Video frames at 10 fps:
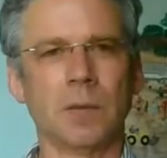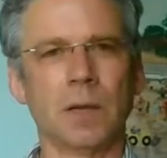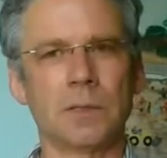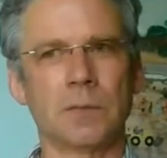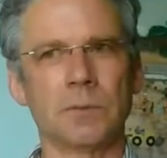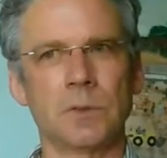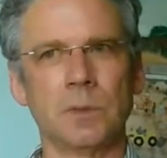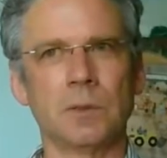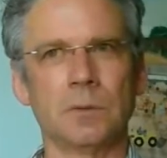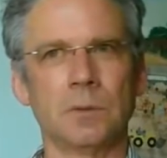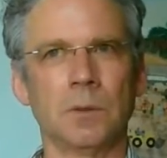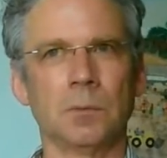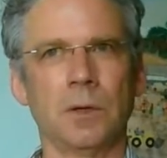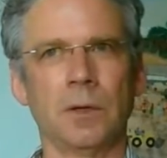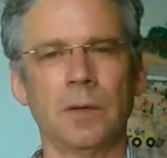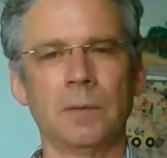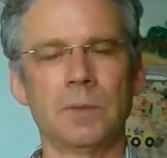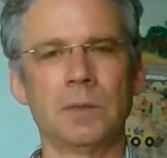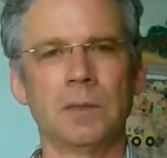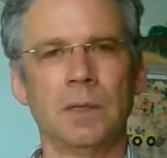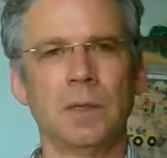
the Microsoft suite all the programs